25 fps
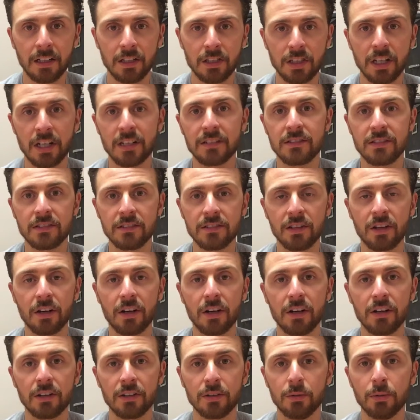chances
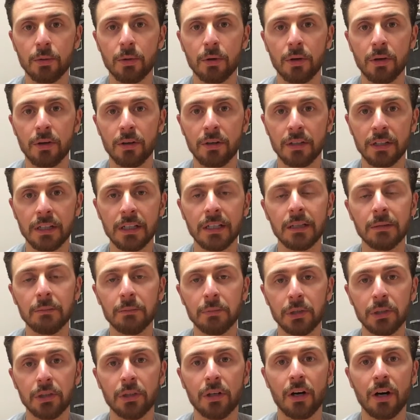are you're
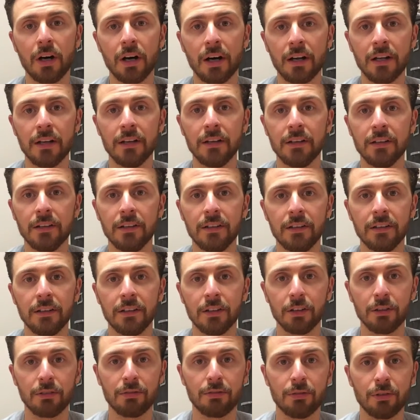eating beyond
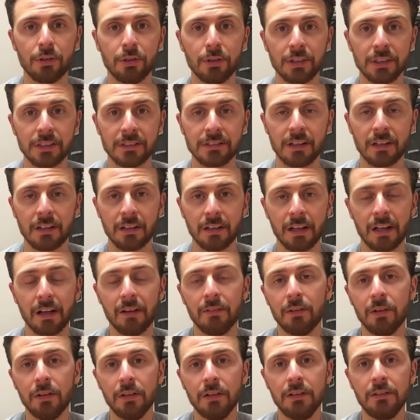your fullness
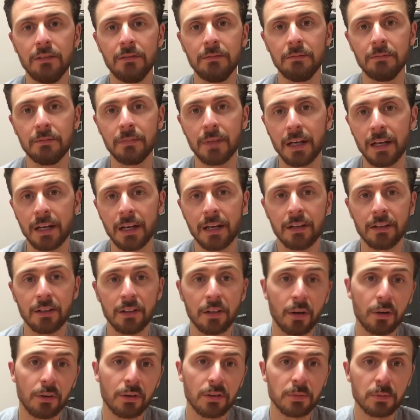level, and
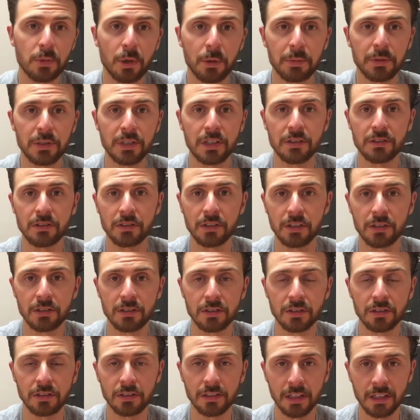there's more potential that
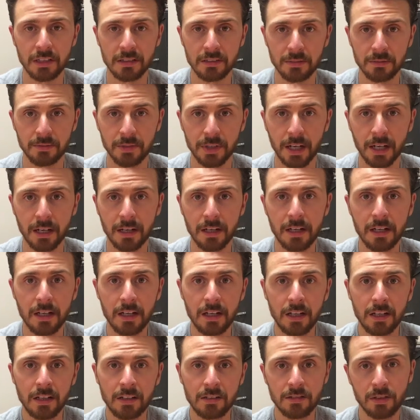you could gain some fat.
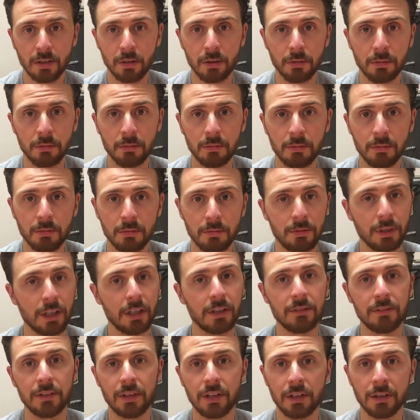So
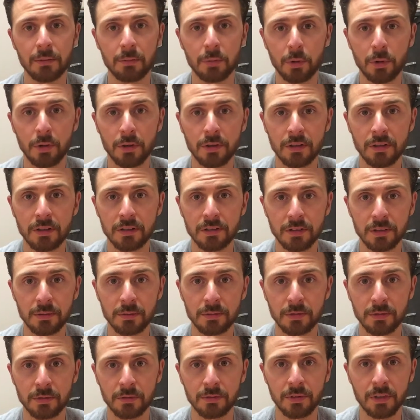very, very important in
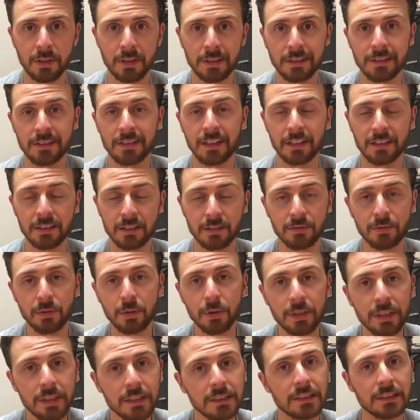terms of detecting
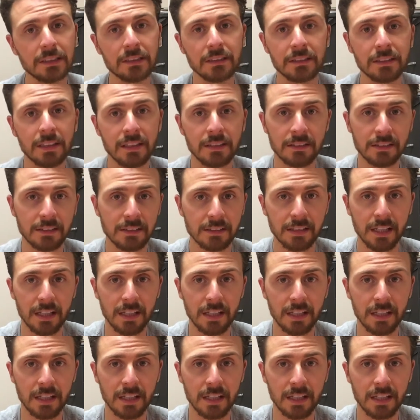fullness and sensing